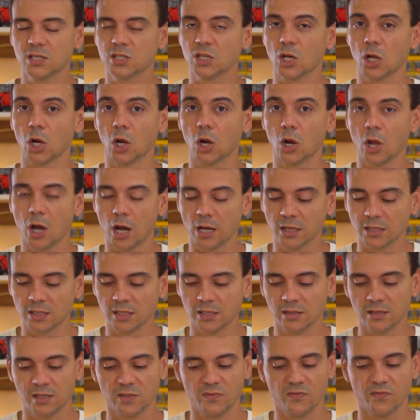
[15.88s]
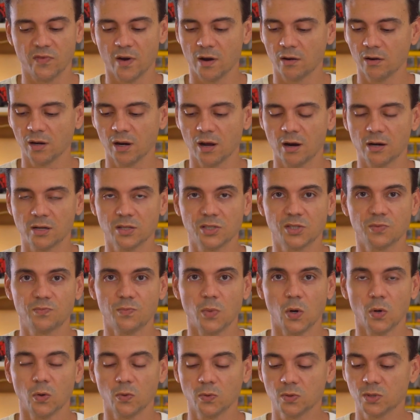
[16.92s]
It's a lot. It's a very large
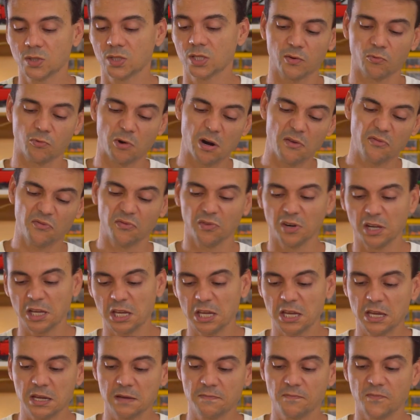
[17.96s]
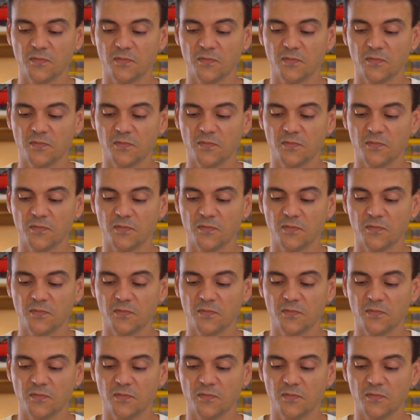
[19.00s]
boat, roughly